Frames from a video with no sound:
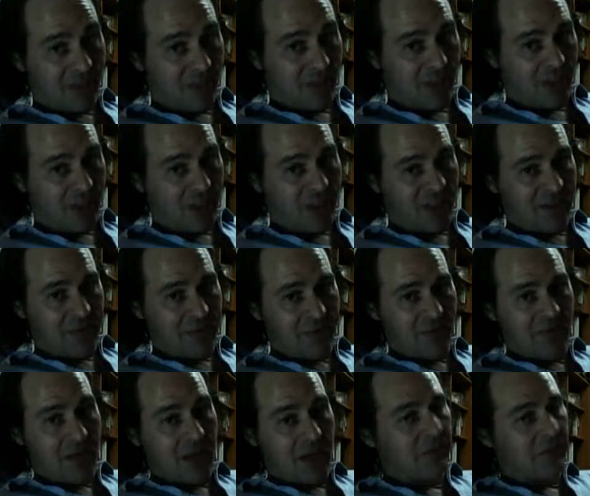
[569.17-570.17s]
Okay?
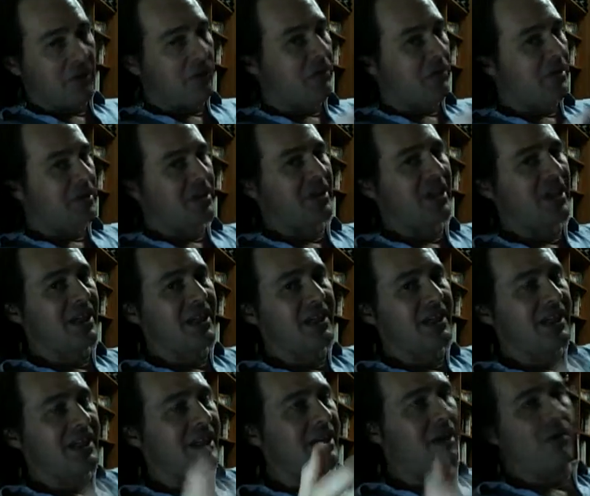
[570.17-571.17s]
But once again,
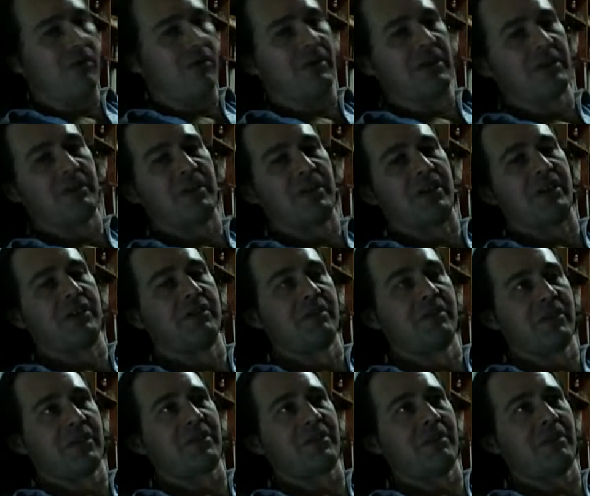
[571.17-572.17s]
it always begins
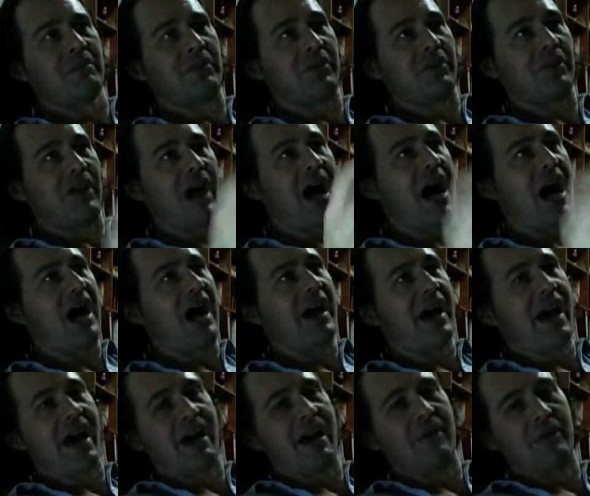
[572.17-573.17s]
with the simple. I
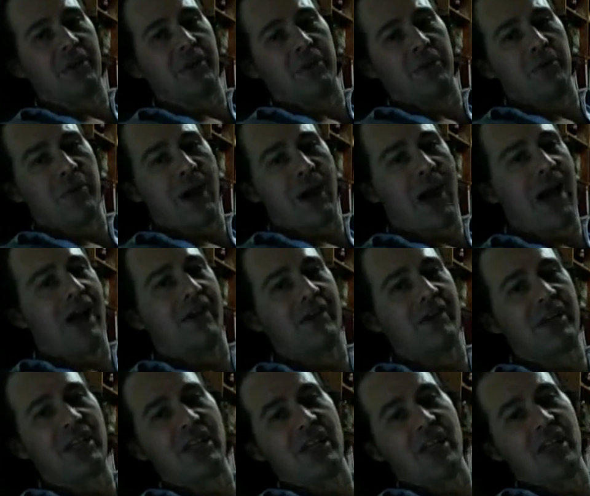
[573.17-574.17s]
have, you have,
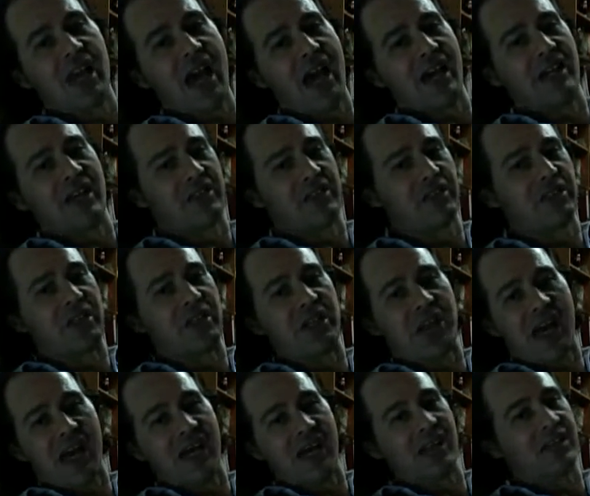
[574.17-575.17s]
he has, she
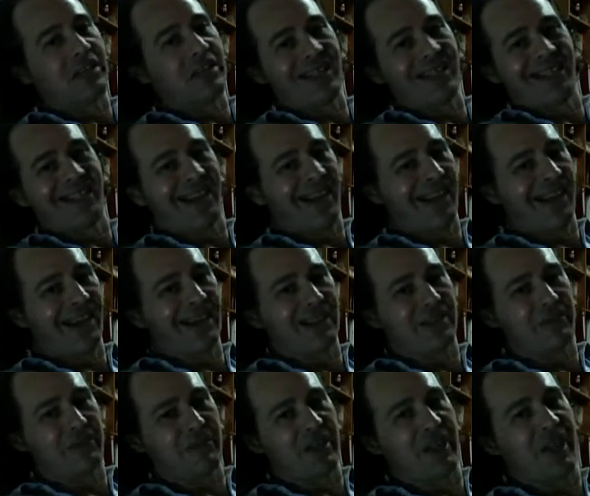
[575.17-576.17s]
has, it
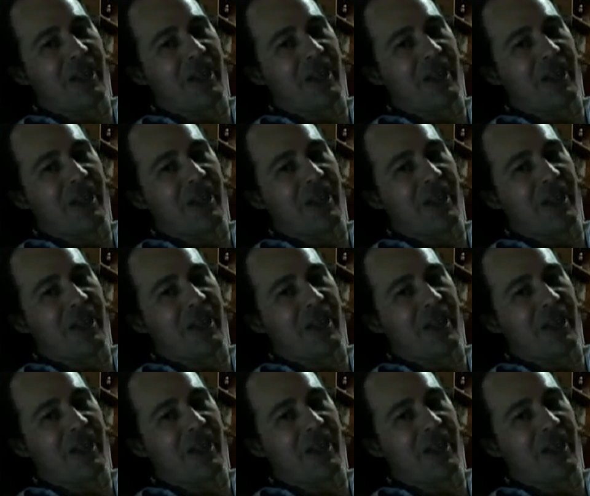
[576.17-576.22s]
has, we